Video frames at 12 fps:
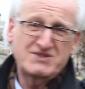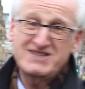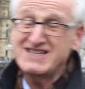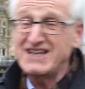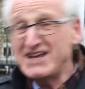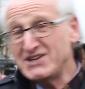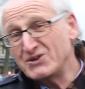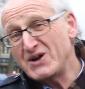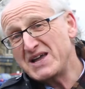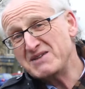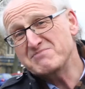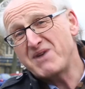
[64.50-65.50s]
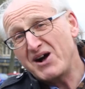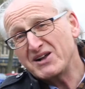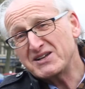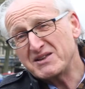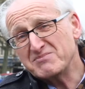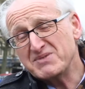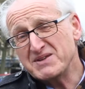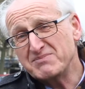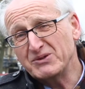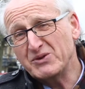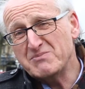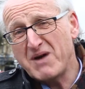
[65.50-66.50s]
dislike or hate marketing
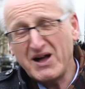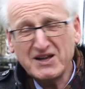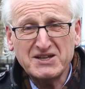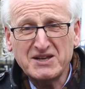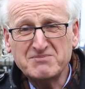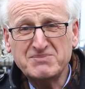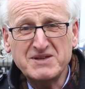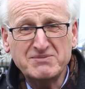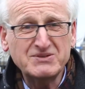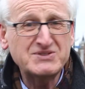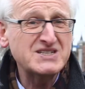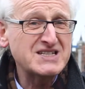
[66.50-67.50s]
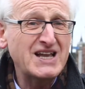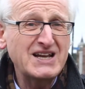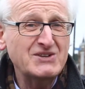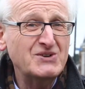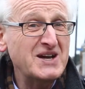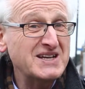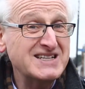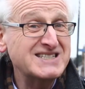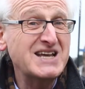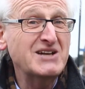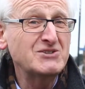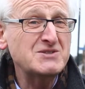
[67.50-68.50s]
people, or marketing people dislike or hate
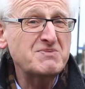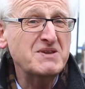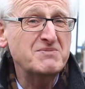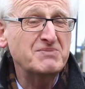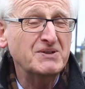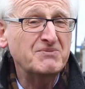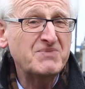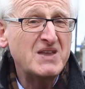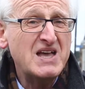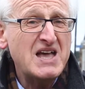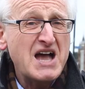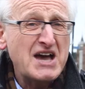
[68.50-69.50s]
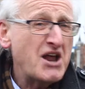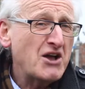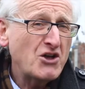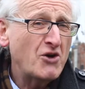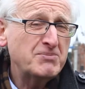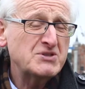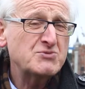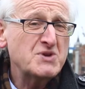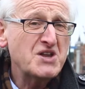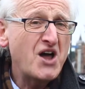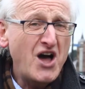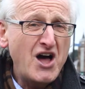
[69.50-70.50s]
salespeople? And I got
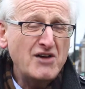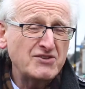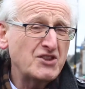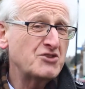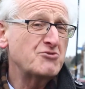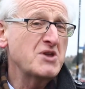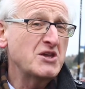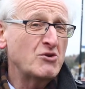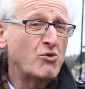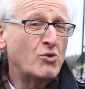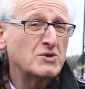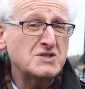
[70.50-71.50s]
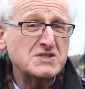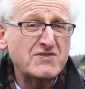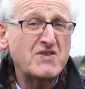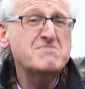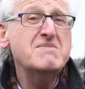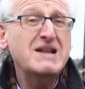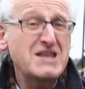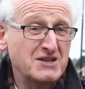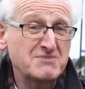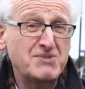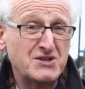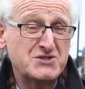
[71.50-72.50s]
between 1/2 and 3/4 of a million
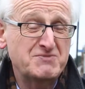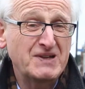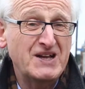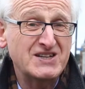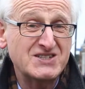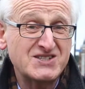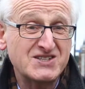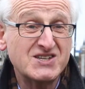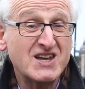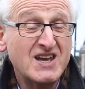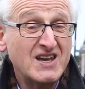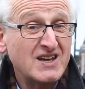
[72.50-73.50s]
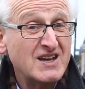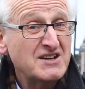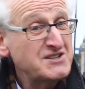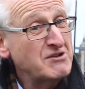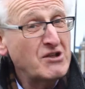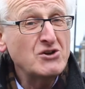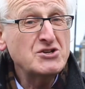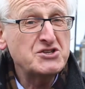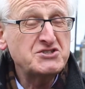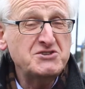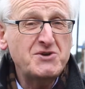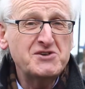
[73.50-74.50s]
possible answers. No longer the
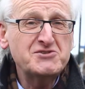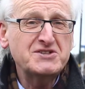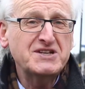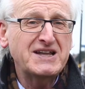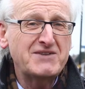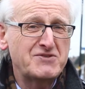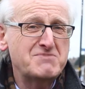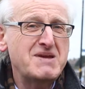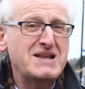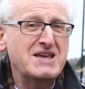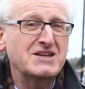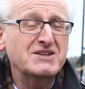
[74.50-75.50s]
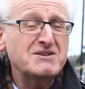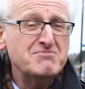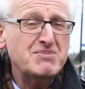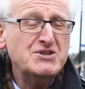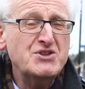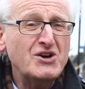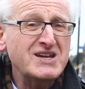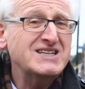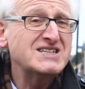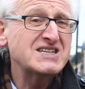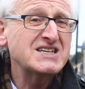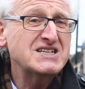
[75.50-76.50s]
211 million, but not
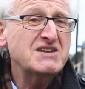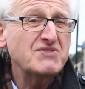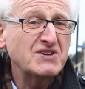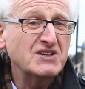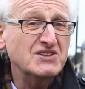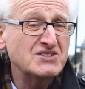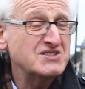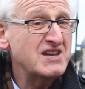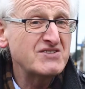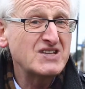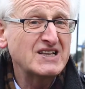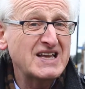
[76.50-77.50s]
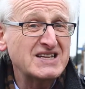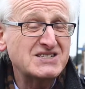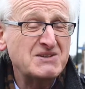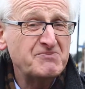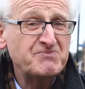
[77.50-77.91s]
insignificant nevertheless.